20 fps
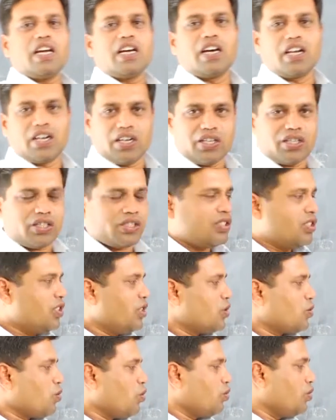current.
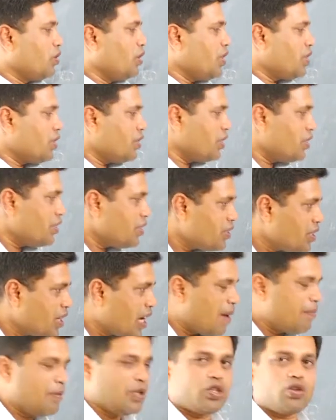So this is the
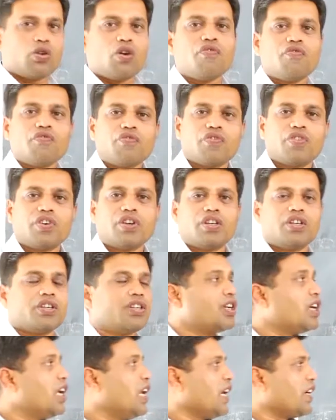dimension of
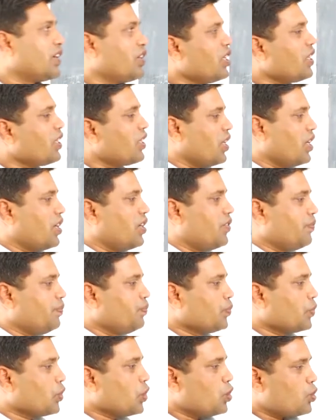electric current.
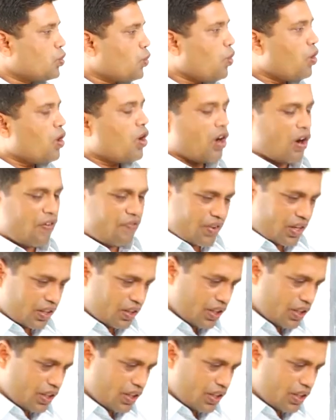So after